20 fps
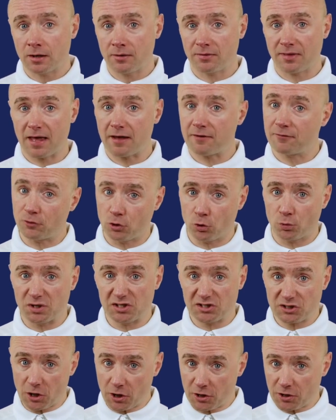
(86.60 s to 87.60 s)
Therefore, we
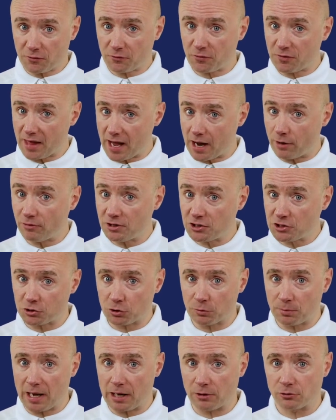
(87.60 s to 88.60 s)
started off with that
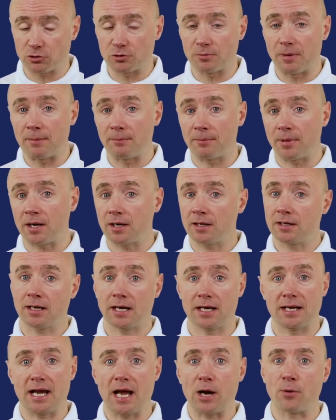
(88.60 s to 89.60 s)
original pound, remember,
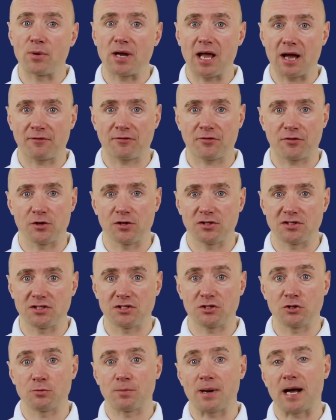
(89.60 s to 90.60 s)
and now we have
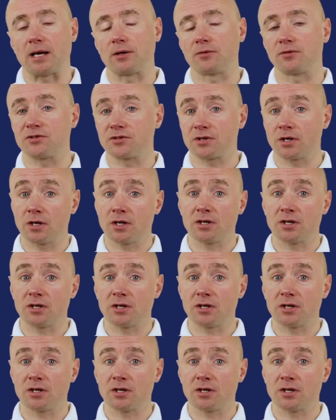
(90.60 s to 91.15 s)
£32.